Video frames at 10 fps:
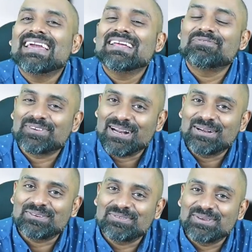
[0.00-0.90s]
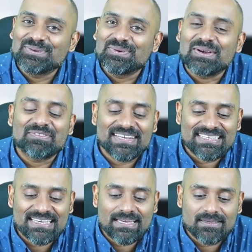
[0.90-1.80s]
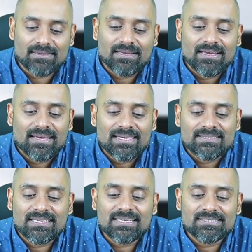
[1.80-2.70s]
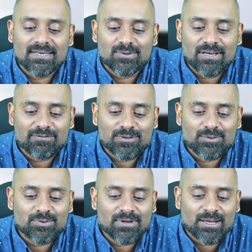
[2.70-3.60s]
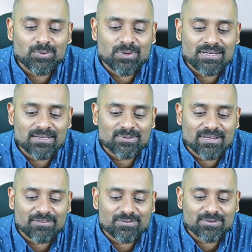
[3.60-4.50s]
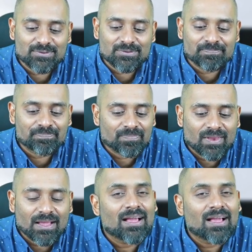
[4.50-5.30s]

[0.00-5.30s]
in front of you every day. Shija, good afternoon. Anuanil, good afternoon.